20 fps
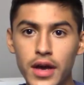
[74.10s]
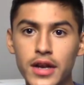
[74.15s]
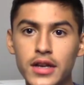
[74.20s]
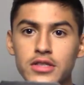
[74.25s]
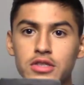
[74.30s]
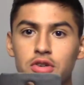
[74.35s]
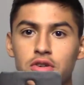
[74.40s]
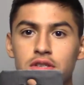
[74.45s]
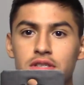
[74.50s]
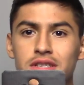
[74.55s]
And
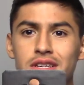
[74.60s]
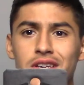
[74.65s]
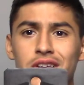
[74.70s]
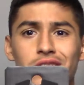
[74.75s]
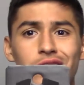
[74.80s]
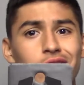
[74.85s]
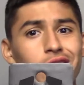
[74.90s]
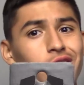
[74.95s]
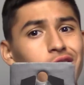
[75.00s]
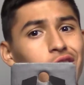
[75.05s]
as you can see here,
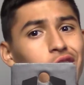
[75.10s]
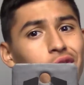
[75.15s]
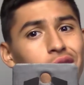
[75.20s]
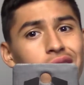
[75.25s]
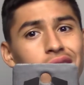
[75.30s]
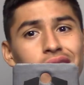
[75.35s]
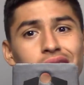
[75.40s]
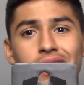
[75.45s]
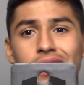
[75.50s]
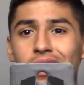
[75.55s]
you're
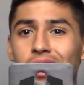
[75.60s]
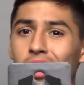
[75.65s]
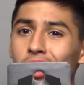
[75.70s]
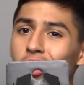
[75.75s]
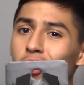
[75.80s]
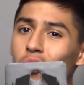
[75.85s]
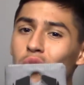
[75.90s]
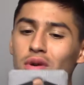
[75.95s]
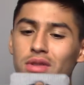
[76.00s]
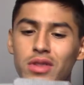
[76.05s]
greeted
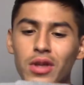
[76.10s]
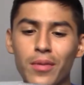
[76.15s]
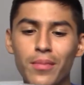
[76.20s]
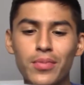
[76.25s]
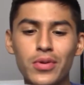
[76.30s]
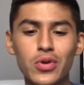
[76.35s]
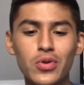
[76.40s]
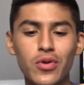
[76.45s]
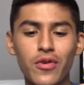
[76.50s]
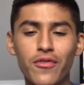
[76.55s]
with a
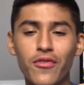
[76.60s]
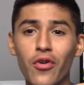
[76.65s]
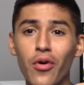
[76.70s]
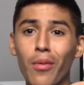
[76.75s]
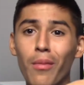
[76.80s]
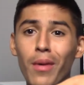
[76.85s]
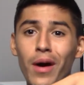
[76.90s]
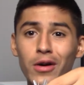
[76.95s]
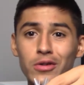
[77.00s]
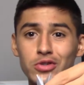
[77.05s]
beautiful
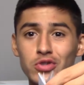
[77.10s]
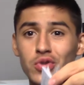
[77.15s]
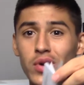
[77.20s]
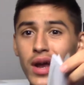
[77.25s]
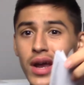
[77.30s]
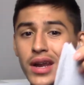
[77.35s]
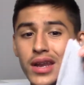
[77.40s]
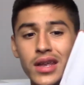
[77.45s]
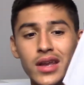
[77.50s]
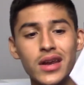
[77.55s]
mouse
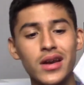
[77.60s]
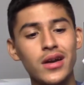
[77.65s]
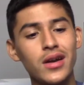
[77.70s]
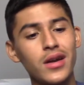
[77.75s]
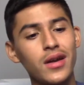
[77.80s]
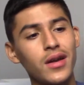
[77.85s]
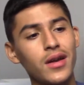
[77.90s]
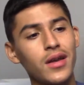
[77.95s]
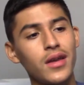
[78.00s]
right here.